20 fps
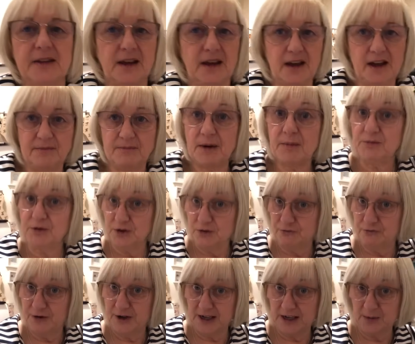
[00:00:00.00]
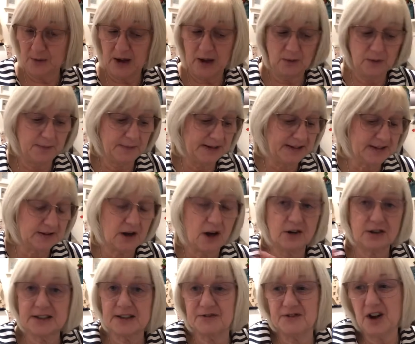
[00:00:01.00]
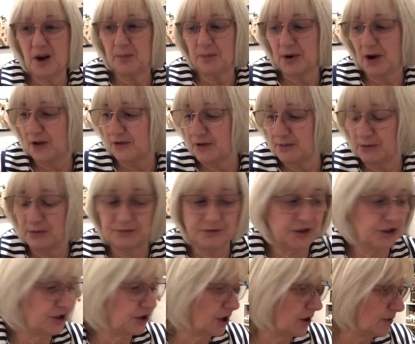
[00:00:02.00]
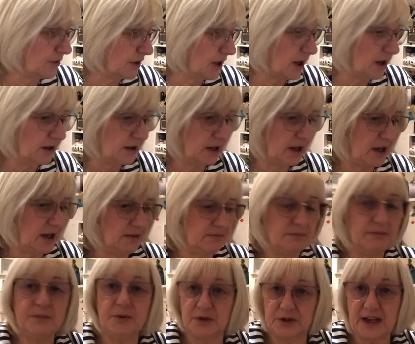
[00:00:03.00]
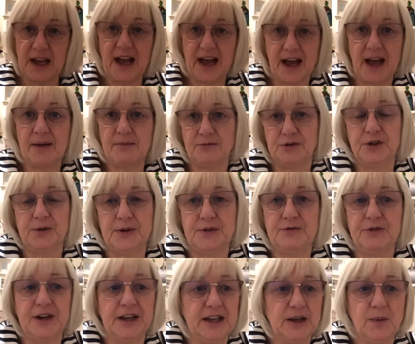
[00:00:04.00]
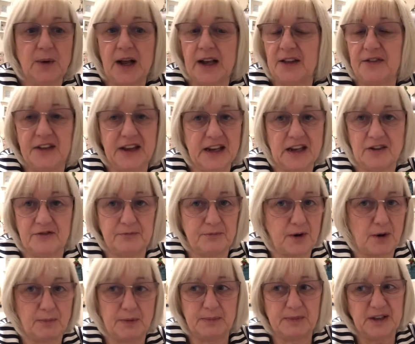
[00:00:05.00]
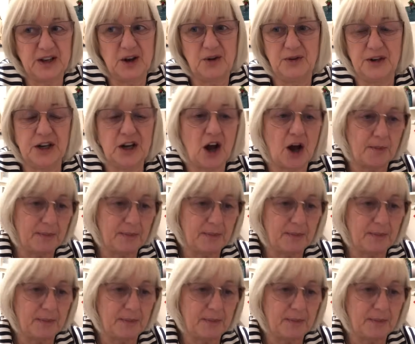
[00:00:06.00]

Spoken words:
I'm doing really well with my socks. I've not brought them up to show you, but yeah, I'm doing really well. I think I've probably only got